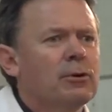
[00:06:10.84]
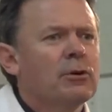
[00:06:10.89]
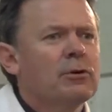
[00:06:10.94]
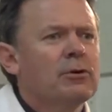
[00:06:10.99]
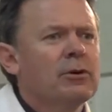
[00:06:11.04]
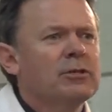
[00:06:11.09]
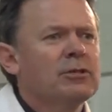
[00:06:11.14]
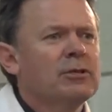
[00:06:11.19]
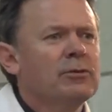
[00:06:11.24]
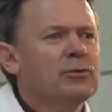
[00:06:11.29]

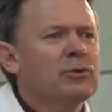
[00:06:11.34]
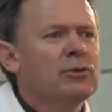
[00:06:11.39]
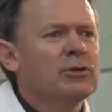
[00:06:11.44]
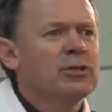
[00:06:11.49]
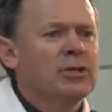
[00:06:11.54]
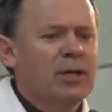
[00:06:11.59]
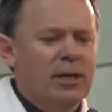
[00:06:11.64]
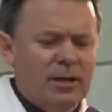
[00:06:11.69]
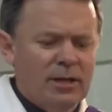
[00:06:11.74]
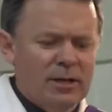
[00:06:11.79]
Progressive
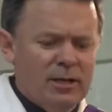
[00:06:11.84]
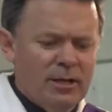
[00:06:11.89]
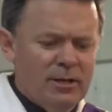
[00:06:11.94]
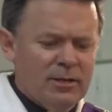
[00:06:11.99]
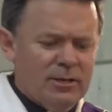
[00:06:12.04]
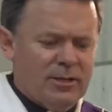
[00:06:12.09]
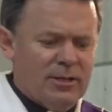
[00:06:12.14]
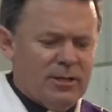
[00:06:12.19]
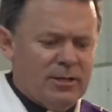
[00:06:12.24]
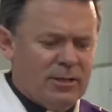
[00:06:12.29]

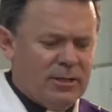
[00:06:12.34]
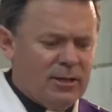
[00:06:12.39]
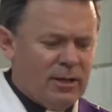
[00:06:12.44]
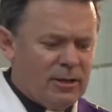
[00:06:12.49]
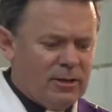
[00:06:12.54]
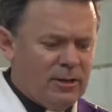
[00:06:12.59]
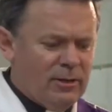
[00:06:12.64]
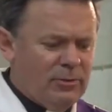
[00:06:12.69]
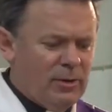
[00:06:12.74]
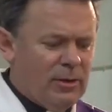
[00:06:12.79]
Christianity is
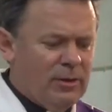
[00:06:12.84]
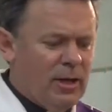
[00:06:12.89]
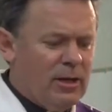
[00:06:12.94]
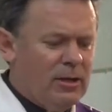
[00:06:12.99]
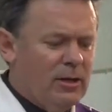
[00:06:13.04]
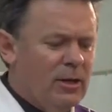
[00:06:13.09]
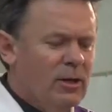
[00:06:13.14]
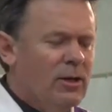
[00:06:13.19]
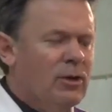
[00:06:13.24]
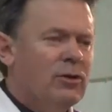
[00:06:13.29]
distinctive in
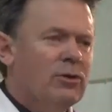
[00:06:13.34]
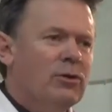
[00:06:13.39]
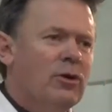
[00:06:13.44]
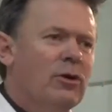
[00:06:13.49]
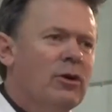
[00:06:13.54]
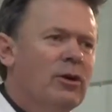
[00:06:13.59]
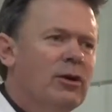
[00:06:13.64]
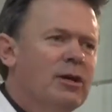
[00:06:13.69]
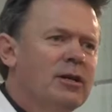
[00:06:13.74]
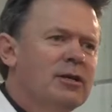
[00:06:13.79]
that
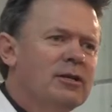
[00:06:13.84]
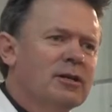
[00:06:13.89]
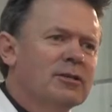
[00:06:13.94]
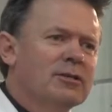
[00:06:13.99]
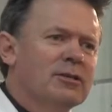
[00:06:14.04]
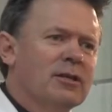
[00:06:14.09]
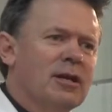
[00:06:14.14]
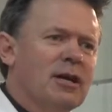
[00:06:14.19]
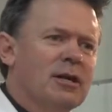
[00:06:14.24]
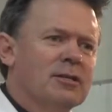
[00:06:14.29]
not only
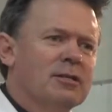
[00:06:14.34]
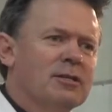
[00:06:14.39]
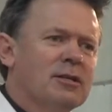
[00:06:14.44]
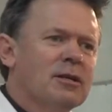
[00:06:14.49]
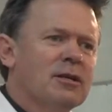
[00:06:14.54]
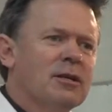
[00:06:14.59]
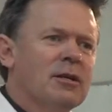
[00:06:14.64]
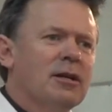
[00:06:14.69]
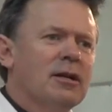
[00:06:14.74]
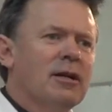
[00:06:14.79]
does it
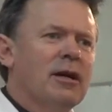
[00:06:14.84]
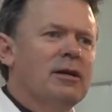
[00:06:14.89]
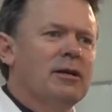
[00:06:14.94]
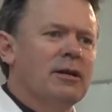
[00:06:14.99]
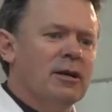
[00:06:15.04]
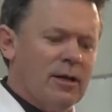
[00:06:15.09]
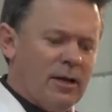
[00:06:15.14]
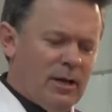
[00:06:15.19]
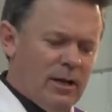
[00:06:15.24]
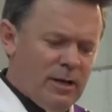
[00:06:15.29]

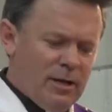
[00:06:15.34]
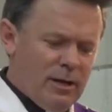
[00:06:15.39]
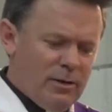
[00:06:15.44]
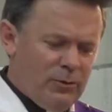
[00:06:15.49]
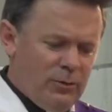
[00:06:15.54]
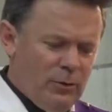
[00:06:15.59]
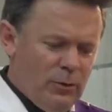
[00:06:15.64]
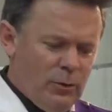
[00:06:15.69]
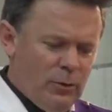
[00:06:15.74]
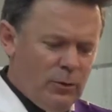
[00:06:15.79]
articulate a
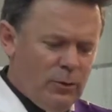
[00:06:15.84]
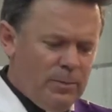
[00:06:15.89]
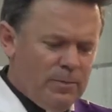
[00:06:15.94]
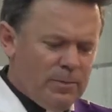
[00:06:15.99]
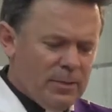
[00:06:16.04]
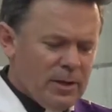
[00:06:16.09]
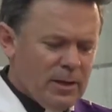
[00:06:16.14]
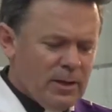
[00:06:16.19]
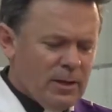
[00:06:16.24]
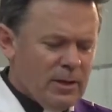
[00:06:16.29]
clear view,
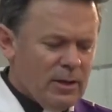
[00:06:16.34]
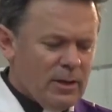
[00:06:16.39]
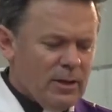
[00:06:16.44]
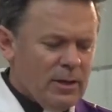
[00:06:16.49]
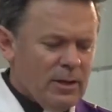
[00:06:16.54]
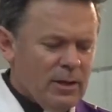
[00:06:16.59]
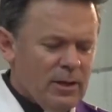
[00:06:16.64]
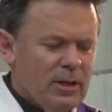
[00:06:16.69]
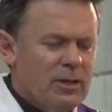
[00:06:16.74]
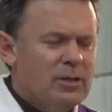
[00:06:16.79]

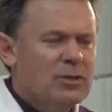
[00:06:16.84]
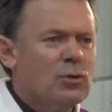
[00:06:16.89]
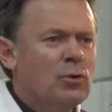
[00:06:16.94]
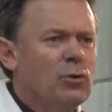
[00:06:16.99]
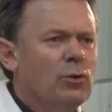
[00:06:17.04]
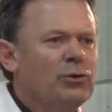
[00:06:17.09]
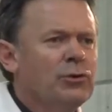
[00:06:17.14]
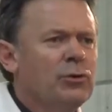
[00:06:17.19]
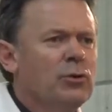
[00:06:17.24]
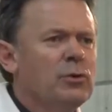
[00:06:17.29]
it's
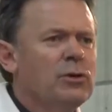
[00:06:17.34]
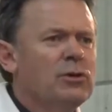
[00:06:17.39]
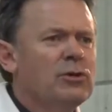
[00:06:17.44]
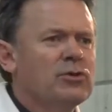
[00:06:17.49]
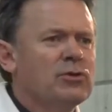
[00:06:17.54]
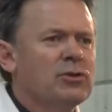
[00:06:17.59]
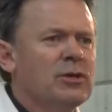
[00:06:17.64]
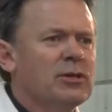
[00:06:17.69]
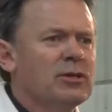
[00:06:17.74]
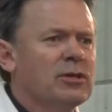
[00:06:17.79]
also
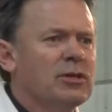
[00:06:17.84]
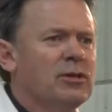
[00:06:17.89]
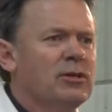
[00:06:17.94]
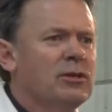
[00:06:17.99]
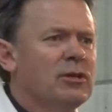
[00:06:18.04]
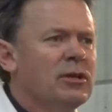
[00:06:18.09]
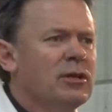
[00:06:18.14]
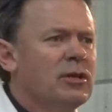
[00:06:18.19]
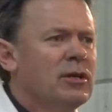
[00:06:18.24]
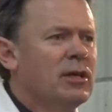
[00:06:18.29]

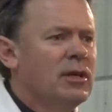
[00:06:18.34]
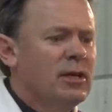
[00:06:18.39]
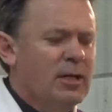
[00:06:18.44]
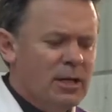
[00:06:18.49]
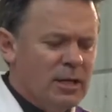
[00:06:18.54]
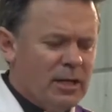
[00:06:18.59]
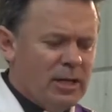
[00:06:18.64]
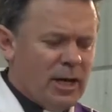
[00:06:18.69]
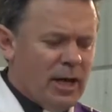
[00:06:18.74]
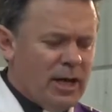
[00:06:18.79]
interested
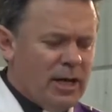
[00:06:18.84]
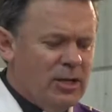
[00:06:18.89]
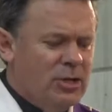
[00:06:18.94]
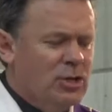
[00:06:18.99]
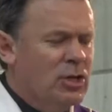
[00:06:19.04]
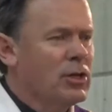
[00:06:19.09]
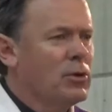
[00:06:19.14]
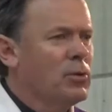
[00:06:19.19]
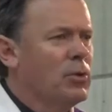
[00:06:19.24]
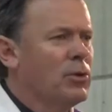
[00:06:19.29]
in
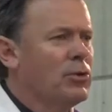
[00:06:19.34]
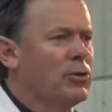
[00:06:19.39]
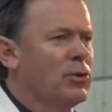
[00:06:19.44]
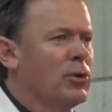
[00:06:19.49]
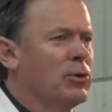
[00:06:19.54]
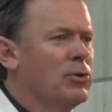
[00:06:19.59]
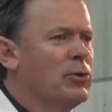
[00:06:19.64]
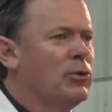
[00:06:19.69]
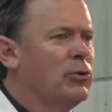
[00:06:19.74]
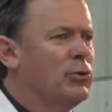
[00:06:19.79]
engaging with
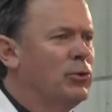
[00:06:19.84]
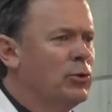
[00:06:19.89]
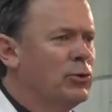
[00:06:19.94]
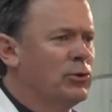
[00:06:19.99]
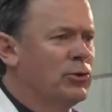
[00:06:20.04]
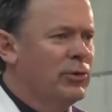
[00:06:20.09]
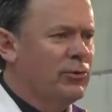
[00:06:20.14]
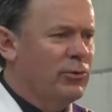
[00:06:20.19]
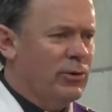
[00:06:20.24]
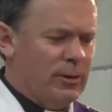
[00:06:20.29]
those
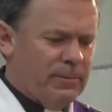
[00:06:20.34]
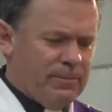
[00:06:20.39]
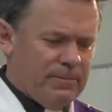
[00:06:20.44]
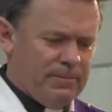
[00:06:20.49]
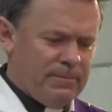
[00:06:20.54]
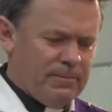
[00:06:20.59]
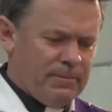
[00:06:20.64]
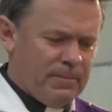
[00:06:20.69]
who differ.